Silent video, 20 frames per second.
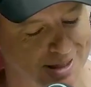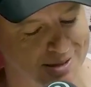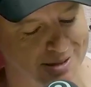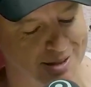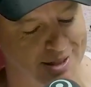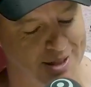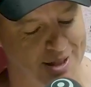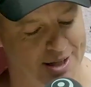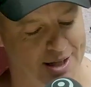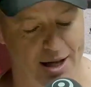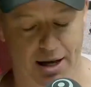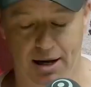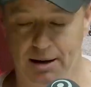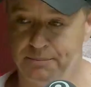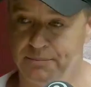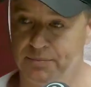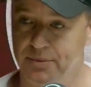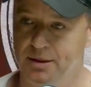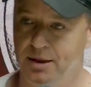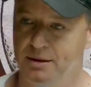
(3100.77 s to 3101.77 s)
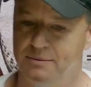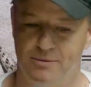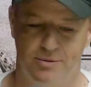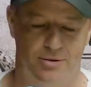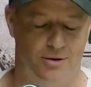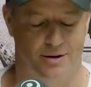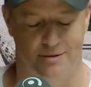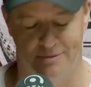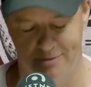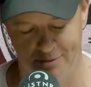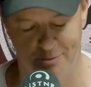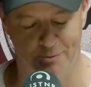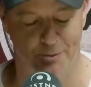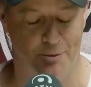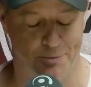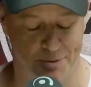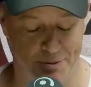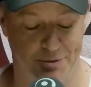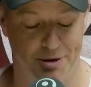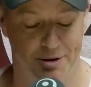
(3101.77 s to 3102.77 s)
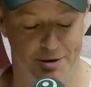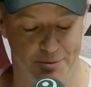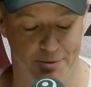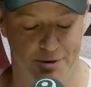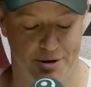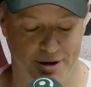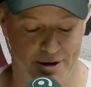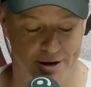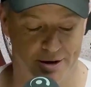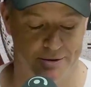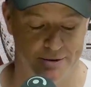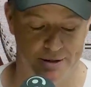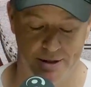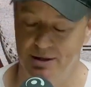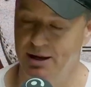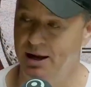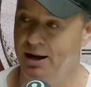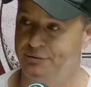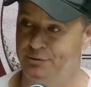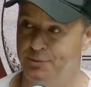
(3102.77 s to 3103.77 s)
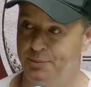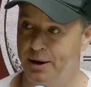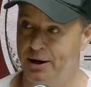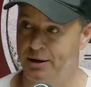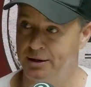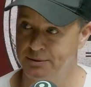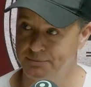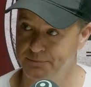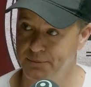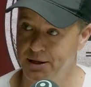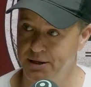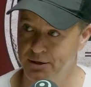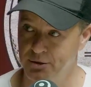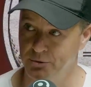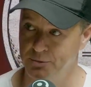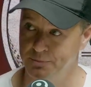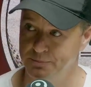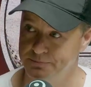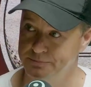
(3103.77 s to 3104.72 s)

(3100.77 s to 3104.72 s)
So what we really want to know, after party, any